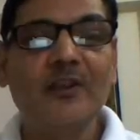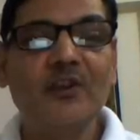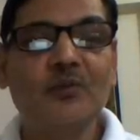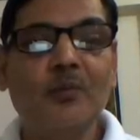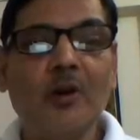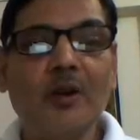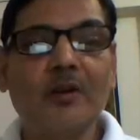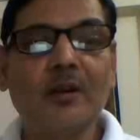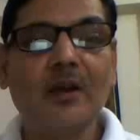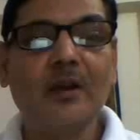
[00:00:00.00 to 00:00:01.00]

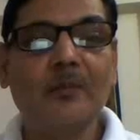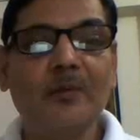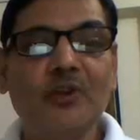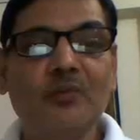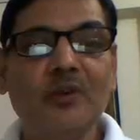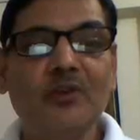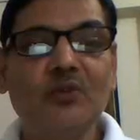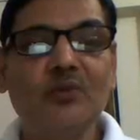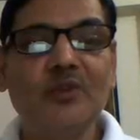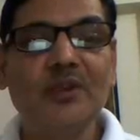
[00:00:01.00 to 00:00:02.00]
spot or between
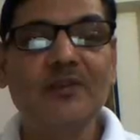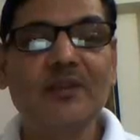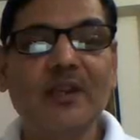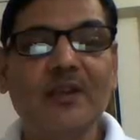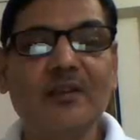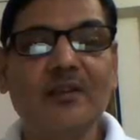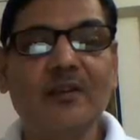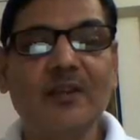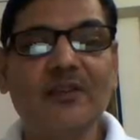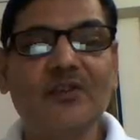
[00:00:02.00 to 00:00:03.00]
two genes like
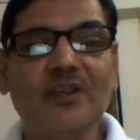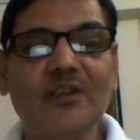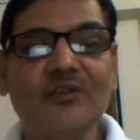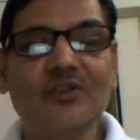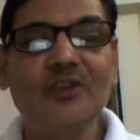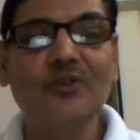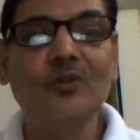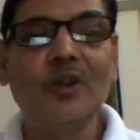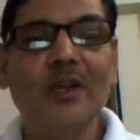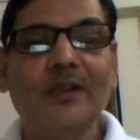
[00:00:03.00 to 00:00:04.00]
SC and CU,